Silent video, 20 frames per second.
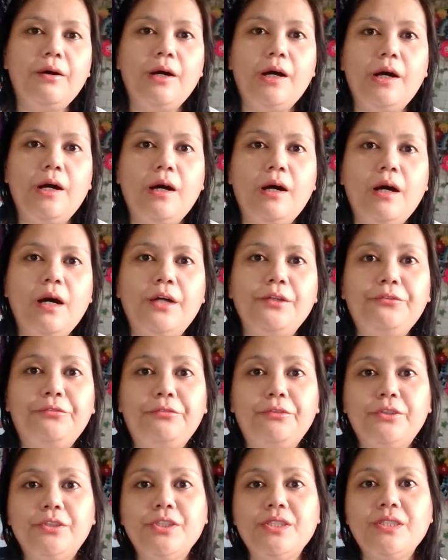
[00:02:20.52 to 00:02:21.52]
at
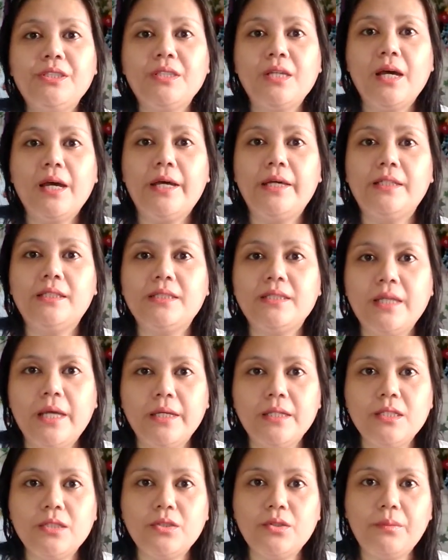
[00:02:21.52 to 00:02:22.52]
first I
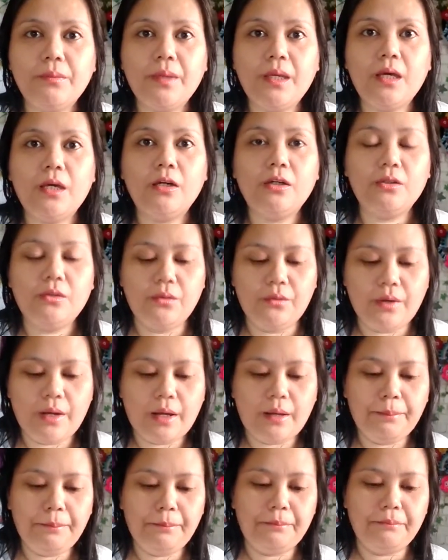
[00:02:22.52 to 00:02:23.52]
decided to make a
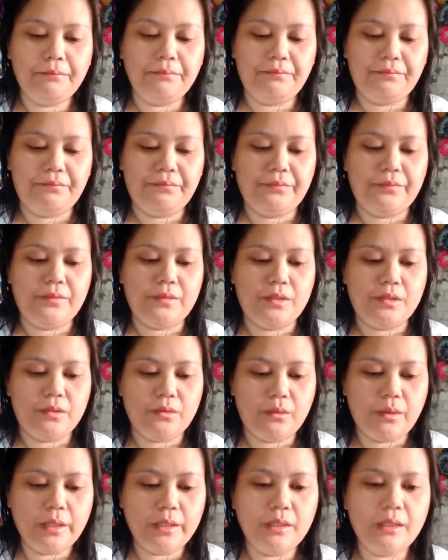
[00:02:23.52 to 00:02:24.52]
graph.
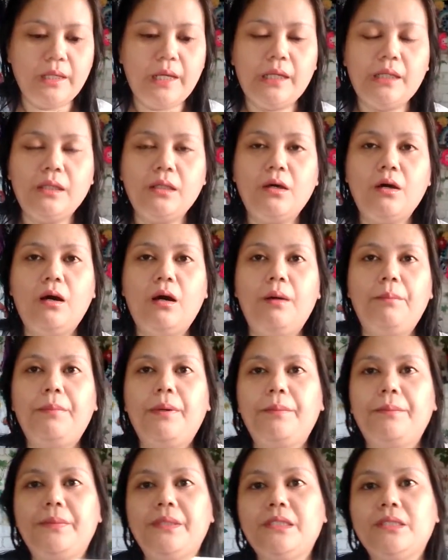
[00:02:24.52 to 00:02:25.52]
So I lined up
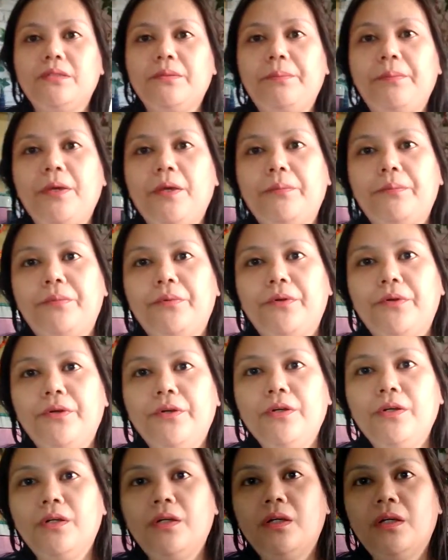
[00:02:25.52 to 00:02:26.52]
a piece of
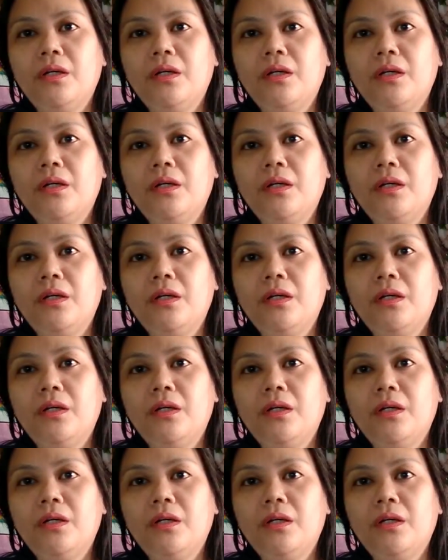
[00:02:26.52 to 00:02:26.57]
paper.